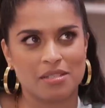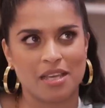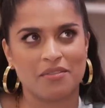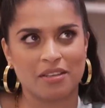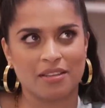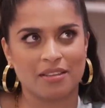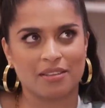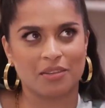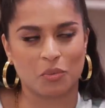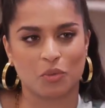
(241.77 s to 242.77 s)
saving
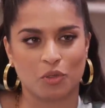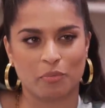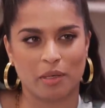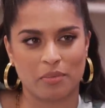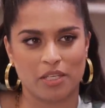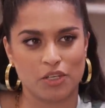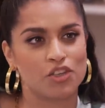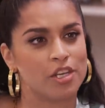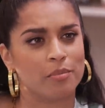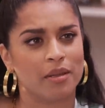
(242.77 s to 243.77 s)
the world by being
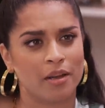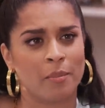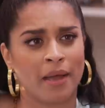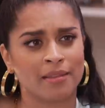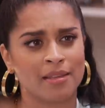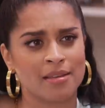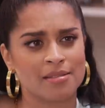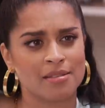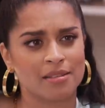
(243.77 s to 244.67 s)
cheap and not buying things.